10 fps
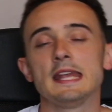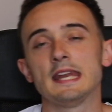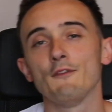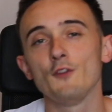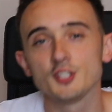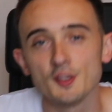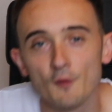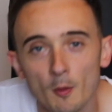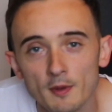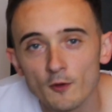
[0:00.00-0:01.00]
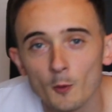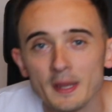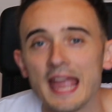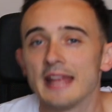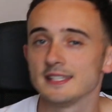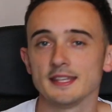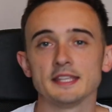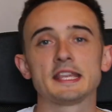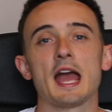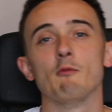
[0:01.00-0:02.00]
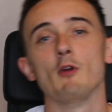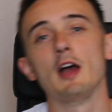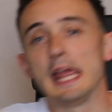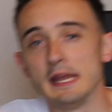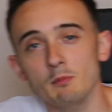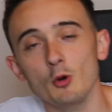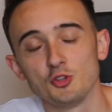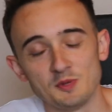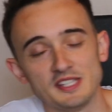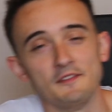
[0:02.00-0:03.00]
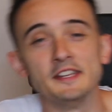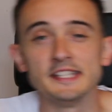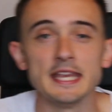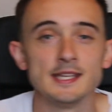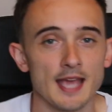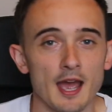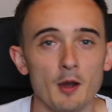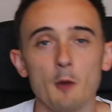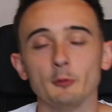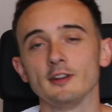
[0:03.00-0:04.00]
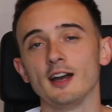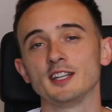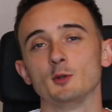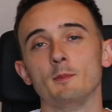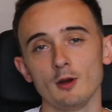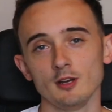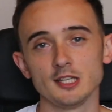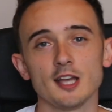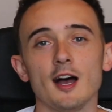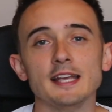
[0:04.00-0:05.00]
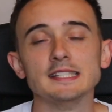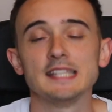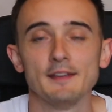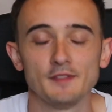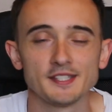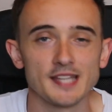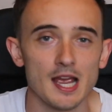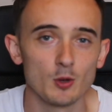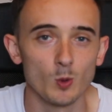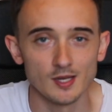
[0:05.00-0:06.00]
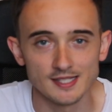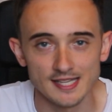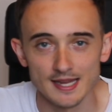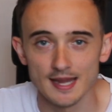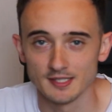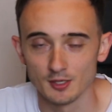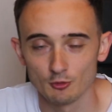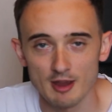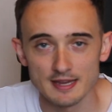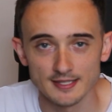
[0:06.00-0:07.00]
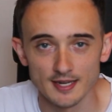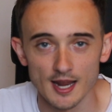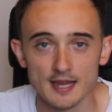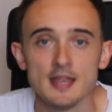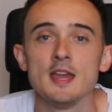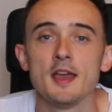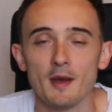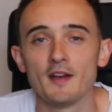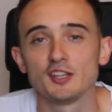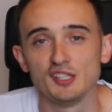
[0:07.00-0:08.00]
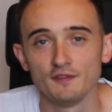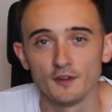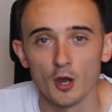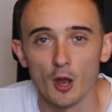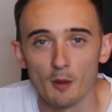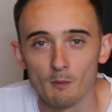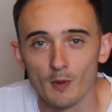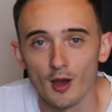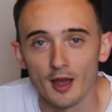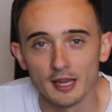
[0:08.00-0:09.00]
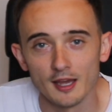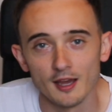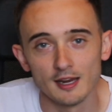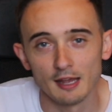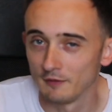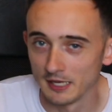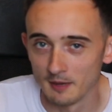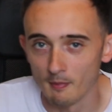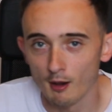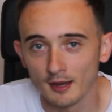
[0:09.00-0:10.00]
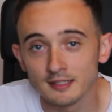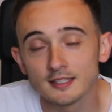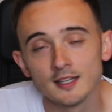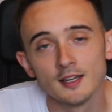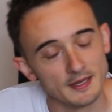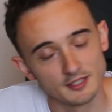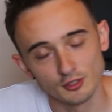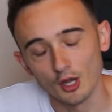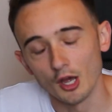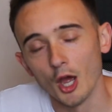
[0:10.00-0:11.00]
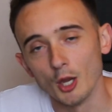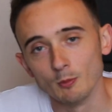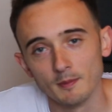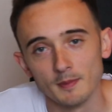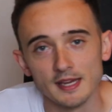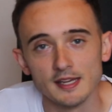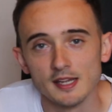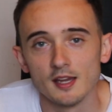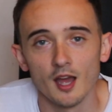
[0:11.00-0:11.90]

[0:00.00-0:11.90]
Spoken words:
Now, first of all, before we get into this camera in more specific detail, I would like to apologise if the sound quality isn't great today. I've actually forgotten my lavalier mic. It's not at home with me,